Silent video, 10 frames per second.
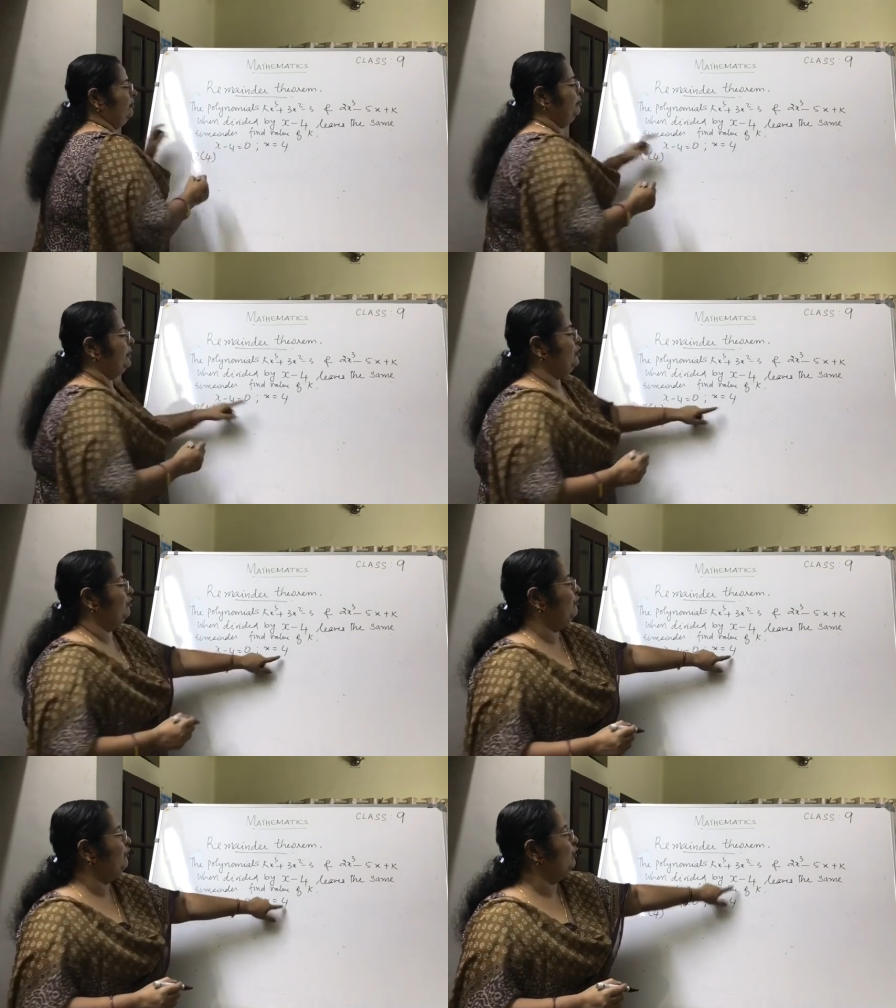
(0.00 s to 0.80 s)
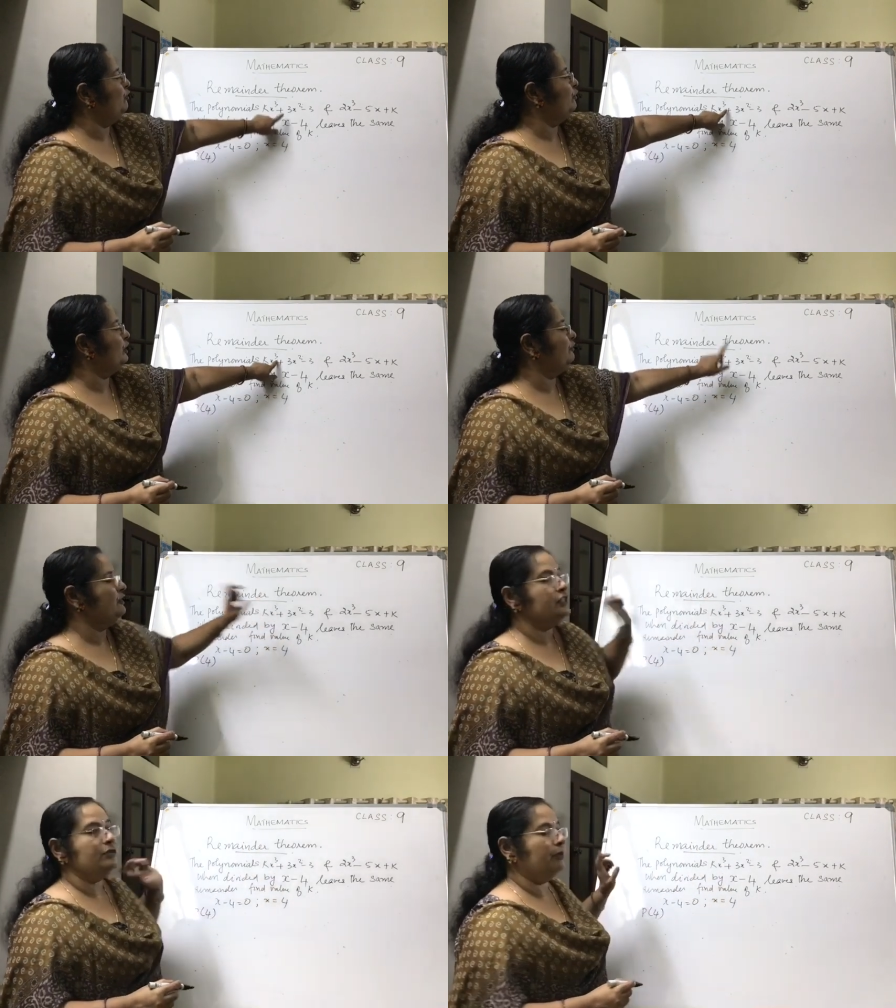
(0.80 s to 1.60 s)
P of 4 for the
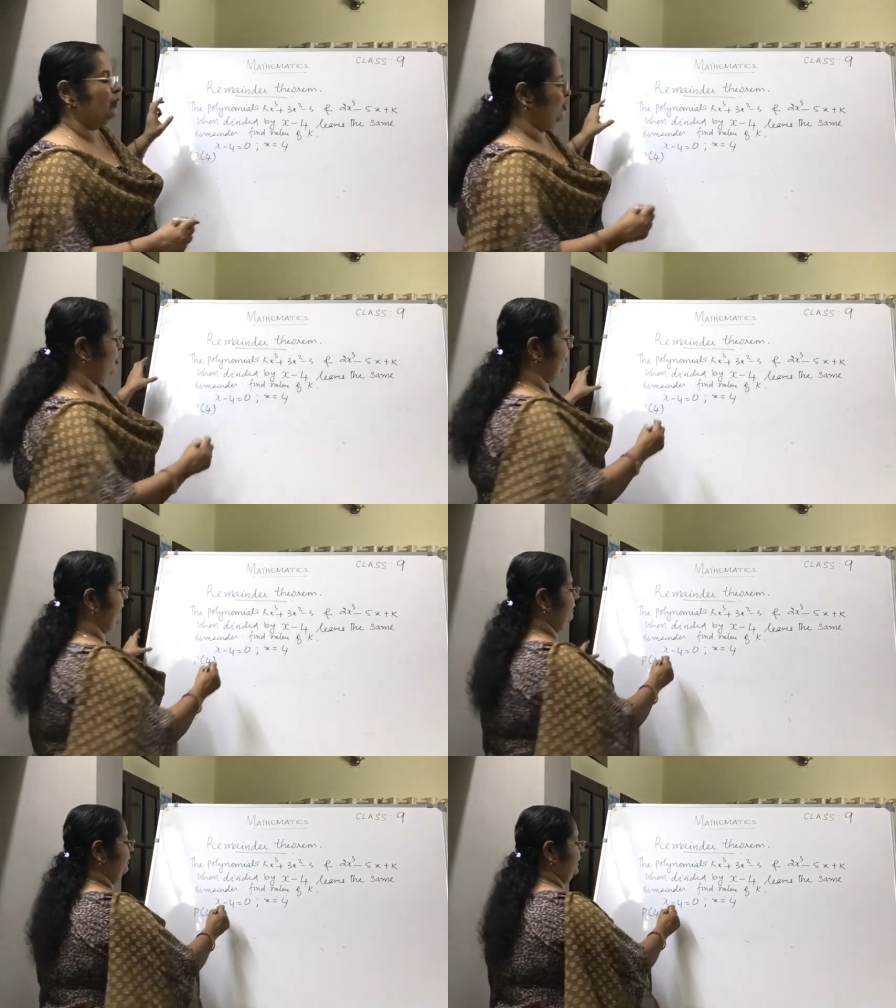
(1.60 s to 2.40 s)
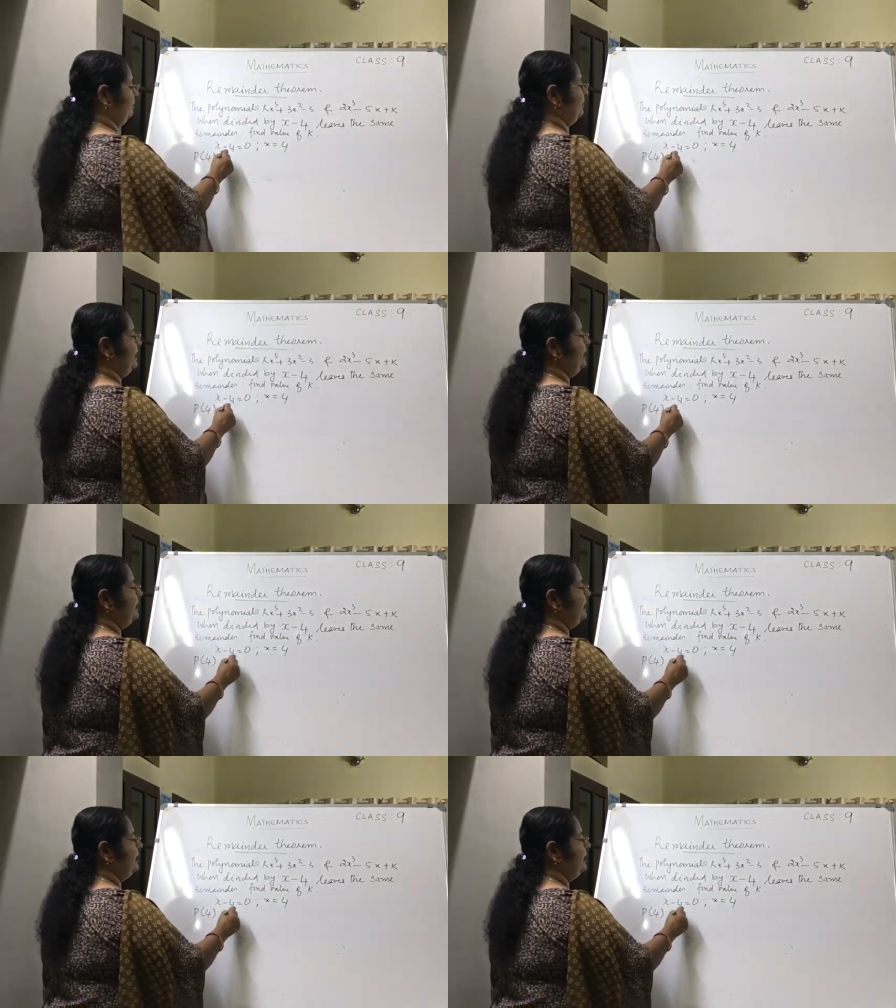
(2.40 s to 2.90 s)
first polynomial will be